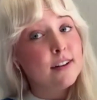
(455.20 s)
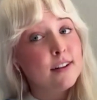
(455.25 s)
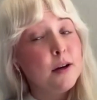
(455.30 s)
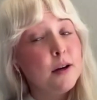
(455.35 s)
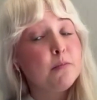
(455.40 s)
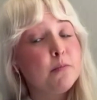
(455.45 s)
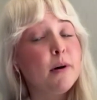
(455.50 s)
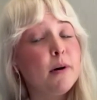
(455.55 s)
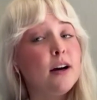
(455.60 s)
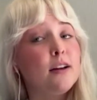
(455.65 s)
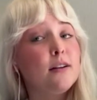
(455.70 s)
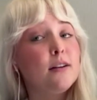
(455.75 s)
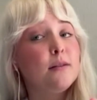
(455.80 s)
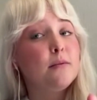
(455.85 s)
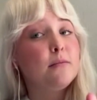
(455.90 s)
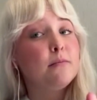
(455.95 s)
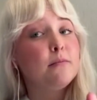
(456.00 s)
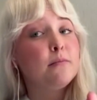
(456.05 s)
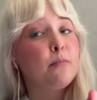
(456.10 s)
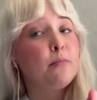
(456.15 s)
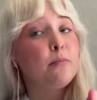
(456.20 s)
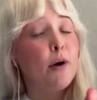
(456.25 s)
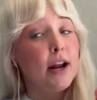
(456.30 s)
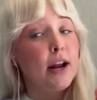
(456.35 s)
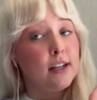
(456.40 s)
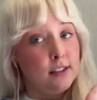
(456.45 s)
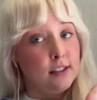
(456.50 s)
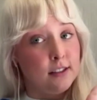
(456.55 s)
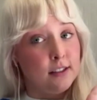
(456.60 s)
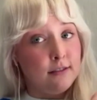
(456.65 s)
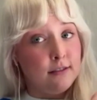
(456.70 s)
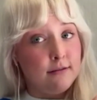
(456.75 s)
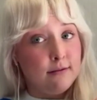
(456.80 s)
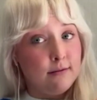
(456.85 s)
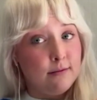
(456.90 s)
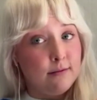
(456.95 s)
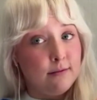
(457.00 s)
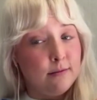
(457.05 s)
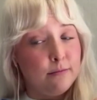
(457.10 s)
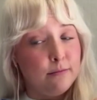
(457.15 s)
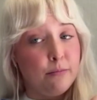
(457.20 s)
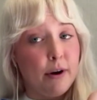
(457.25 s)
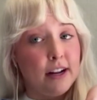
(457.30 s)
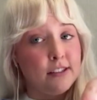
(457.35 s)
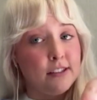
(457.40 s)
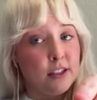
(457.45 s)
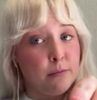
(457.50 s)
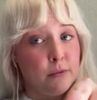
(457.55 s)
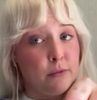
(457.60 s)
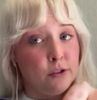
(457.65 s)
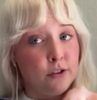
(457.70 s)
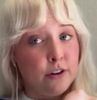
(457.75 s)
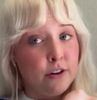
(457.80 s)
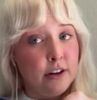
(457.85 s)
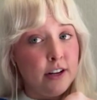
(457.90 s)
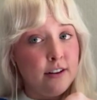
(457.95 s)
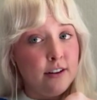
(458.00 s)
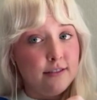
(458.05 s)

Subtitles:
but Branson, Branson, Missouri?